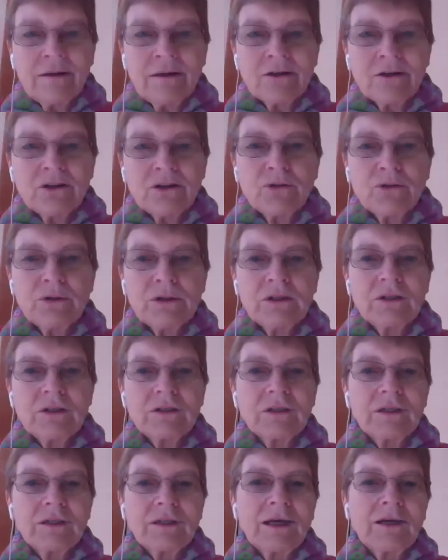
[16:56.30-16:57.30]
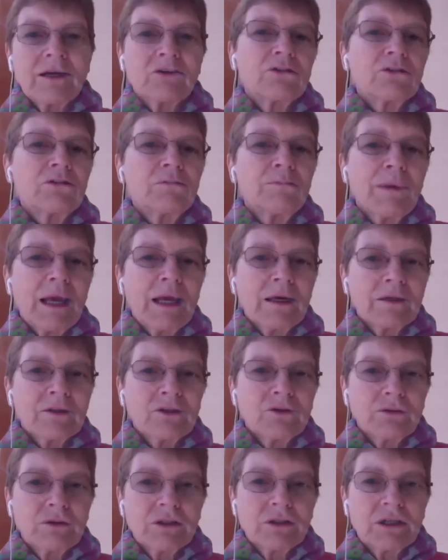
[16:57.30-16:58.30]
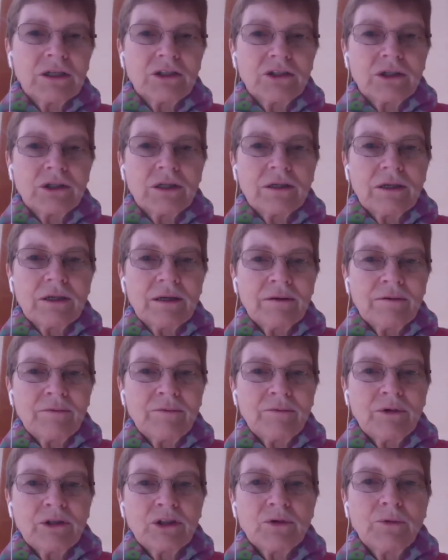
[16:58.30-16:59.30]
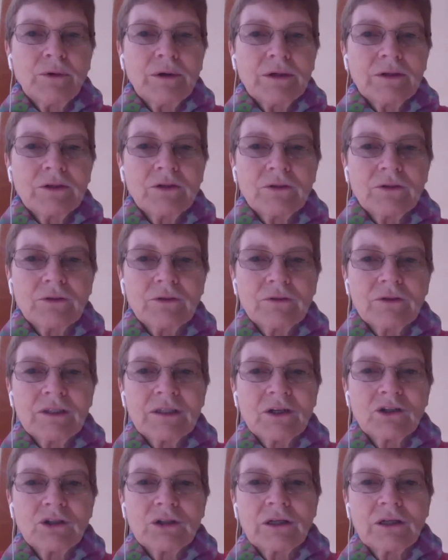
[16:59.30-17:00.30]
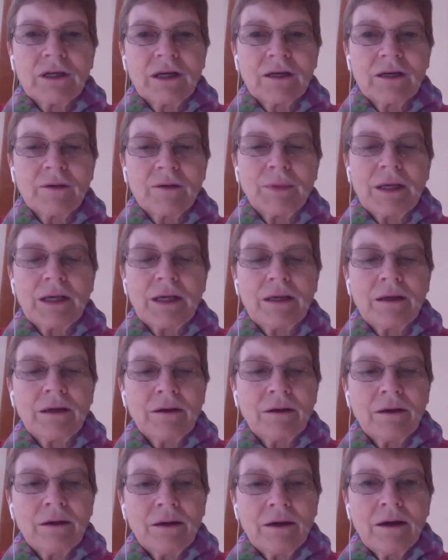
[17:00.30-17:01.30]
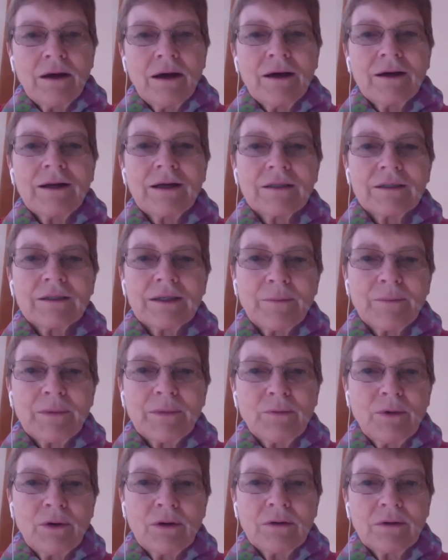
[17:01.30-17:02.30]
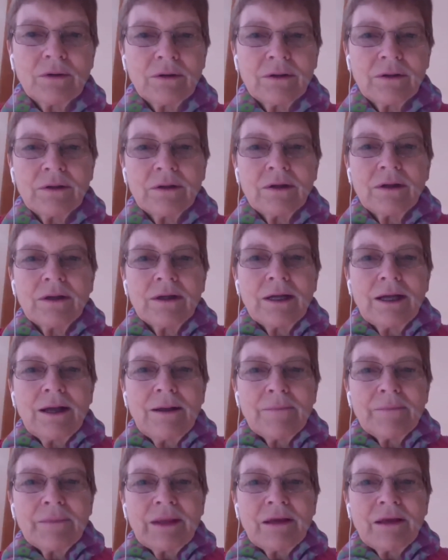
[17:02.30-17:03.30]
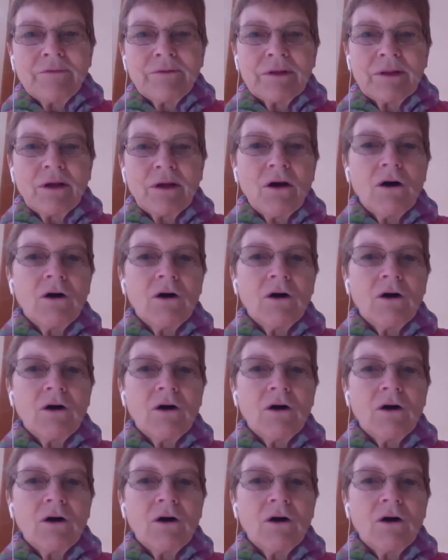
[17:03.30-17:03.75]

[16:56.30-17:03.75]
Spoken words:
the choices that they do make strategically, which ones are essentially going to be unacceptable given the